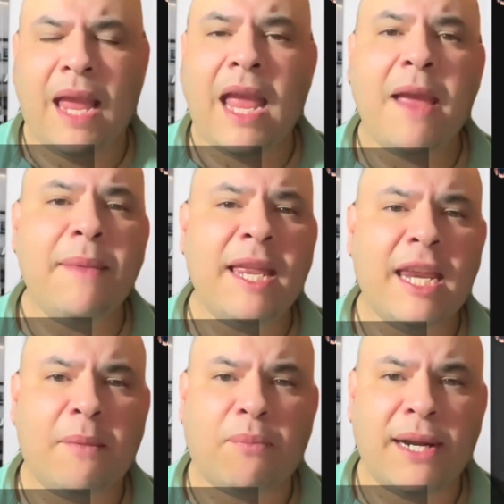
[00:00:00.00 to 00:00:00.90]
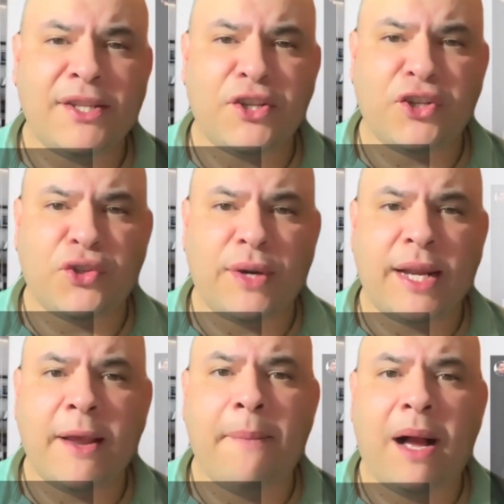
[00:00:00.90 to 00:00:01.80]
Immediate breast surgery
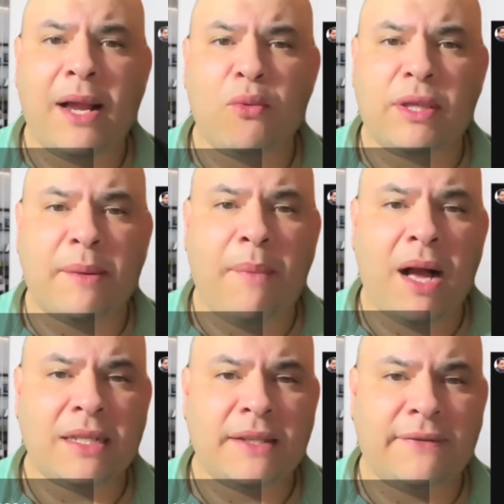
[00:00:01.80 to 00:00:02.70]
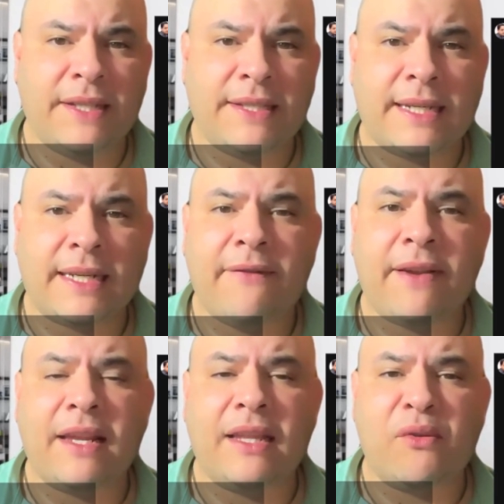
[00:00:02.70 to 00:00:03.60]
combined with tamoxifen
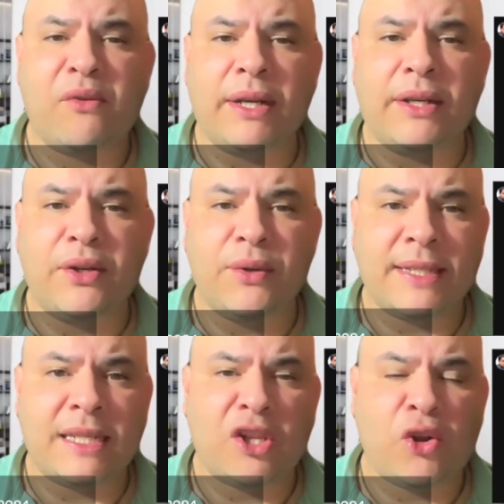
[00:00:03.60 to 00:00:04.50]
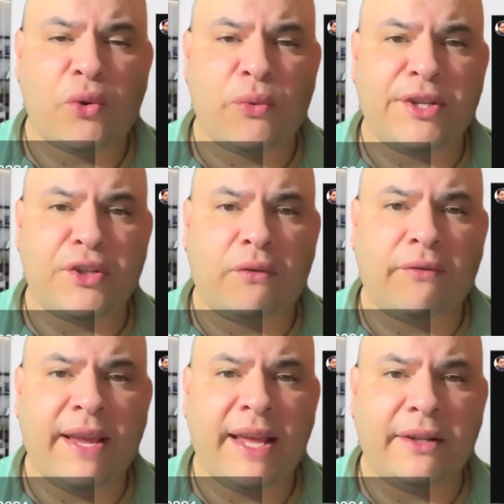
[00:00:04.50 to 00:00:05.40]
significantly reduces local regional
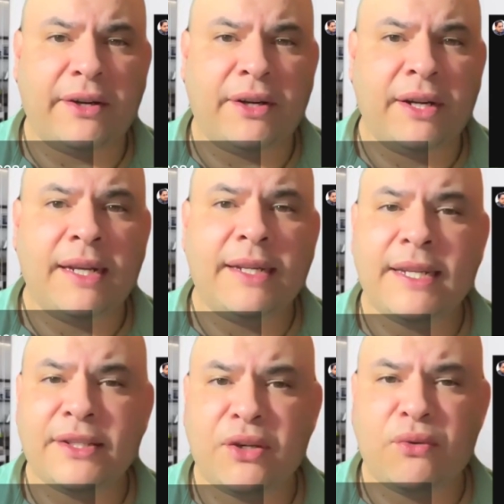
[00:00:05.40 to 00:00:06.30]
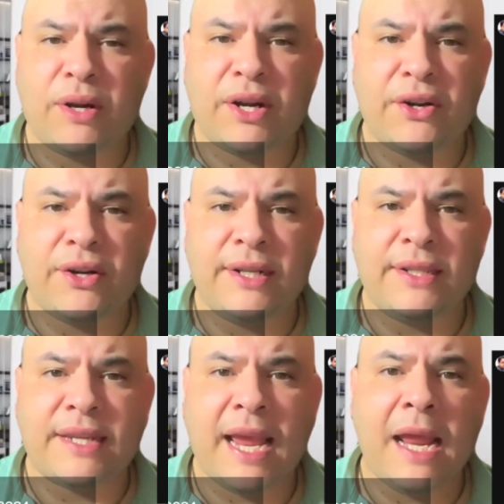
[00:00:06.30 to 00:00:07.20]
failure, distant
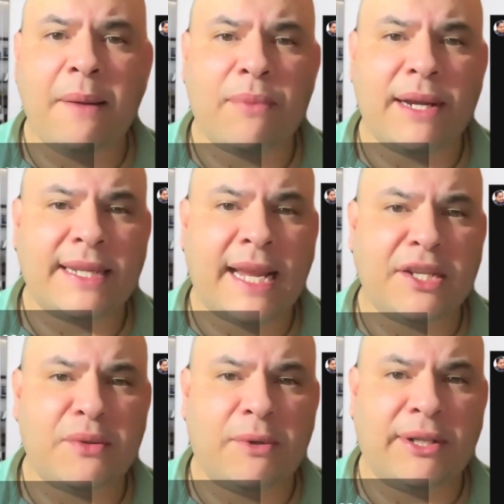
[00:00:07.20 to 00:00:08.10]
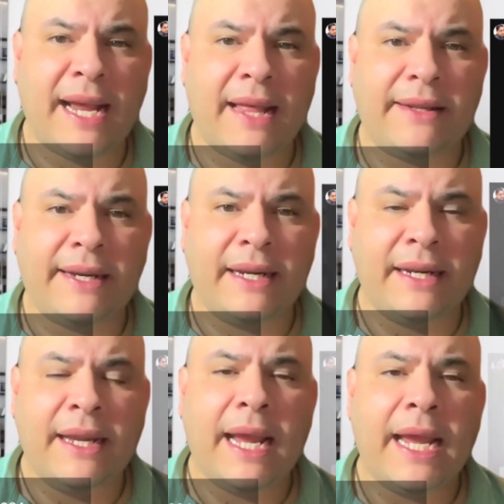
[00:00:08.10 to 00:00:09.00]
recurrence, and breast cancer mortality
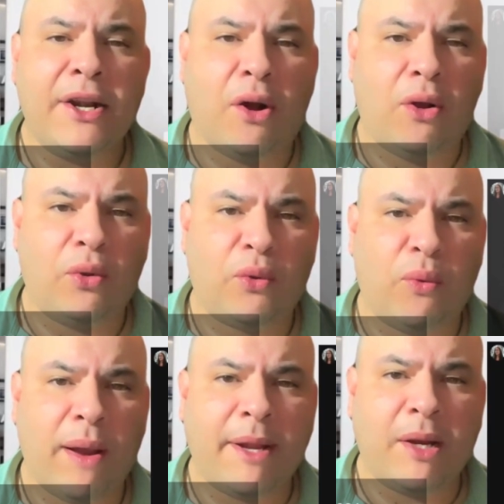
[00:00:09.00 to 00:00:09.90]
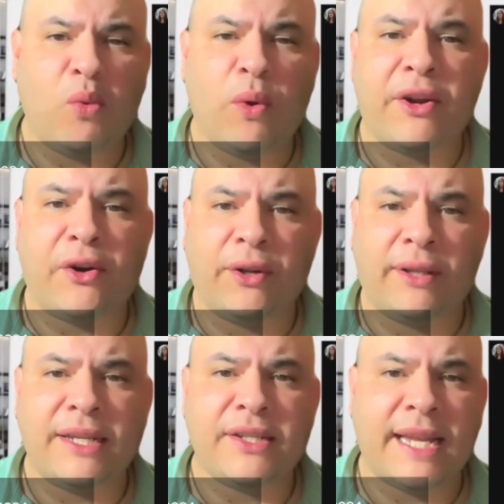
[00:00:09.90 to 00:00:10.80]
in older women with
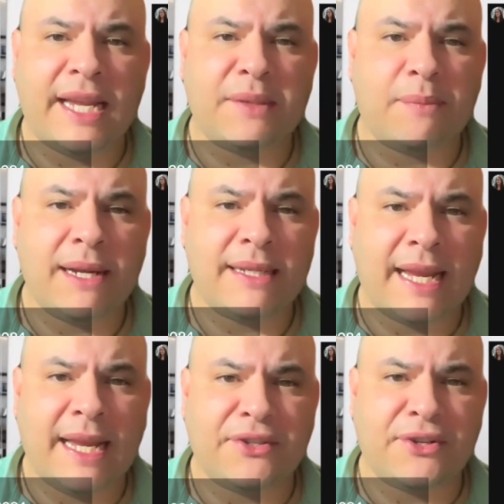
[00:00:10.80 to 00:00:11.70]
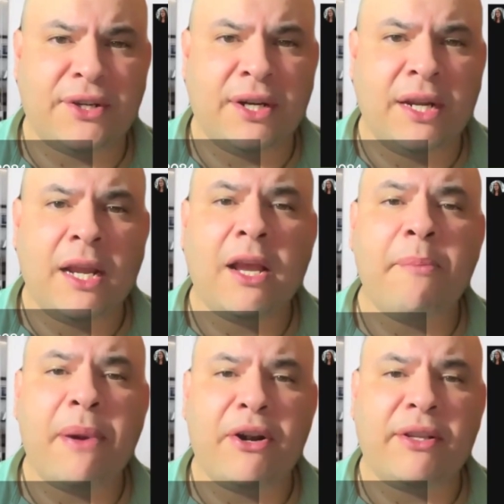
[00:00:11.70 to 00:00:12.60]
early stage breast cancer
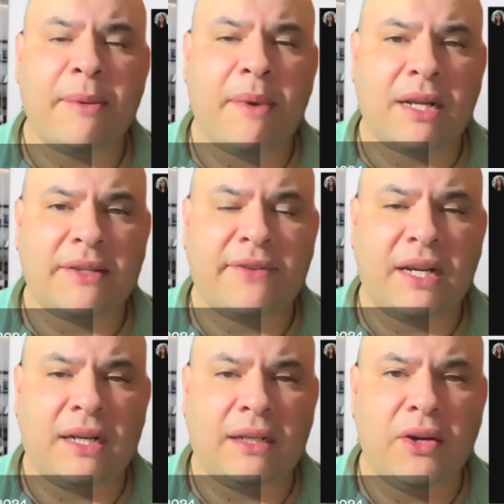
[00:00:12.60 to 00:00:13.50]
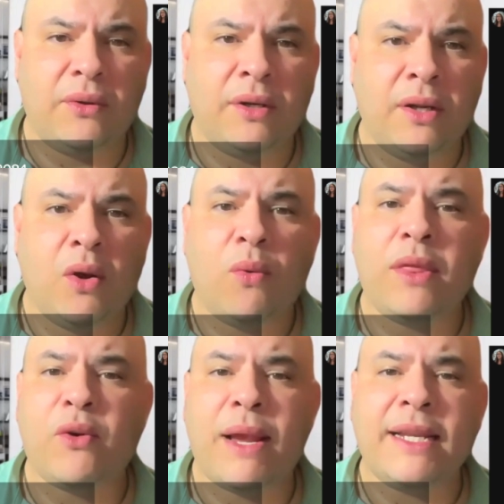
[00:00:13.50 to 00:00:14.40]
compared to tamoxifen alone, with
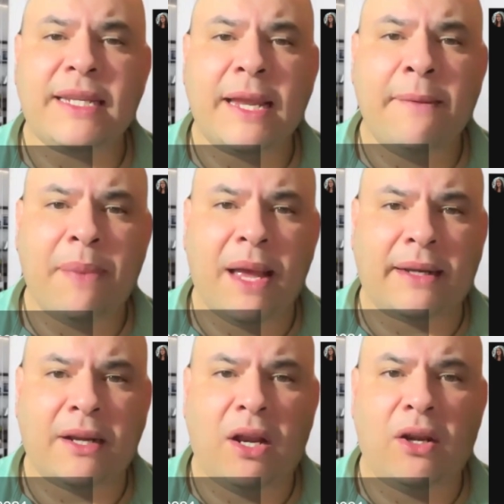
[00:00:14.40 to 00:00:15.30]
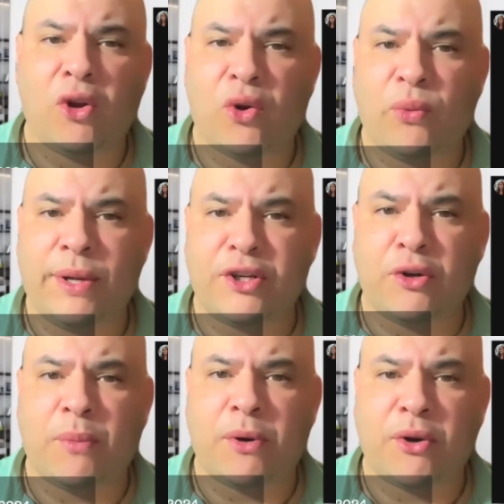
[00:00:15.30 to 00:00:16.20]
the greatest impact on local
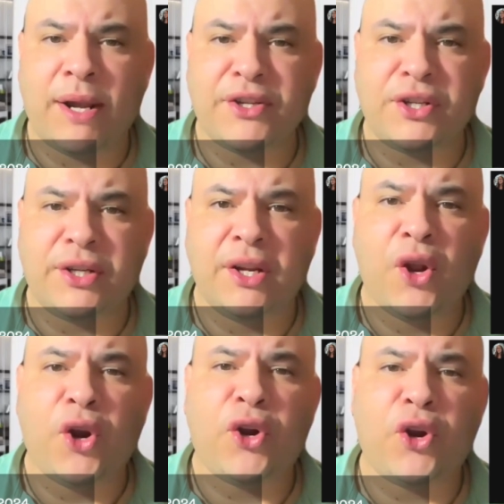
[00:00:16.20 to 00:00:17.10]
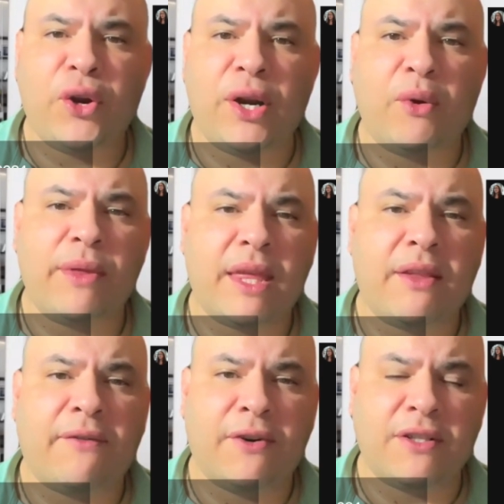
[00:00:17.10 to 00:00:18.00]
regional progression occurring within
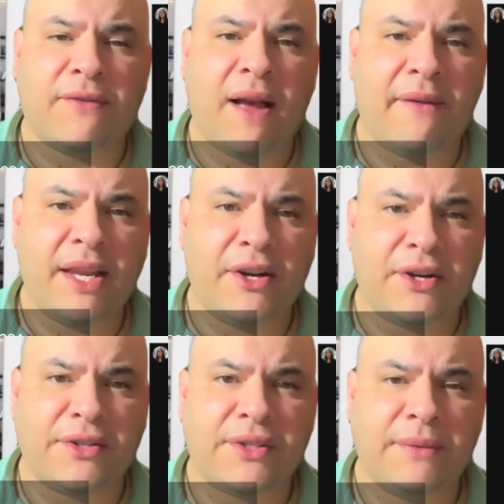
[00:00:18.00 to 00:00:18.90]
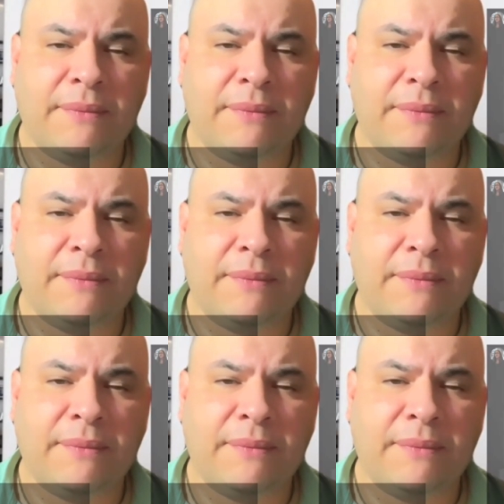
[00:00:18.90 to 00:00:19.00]
the first 5 years.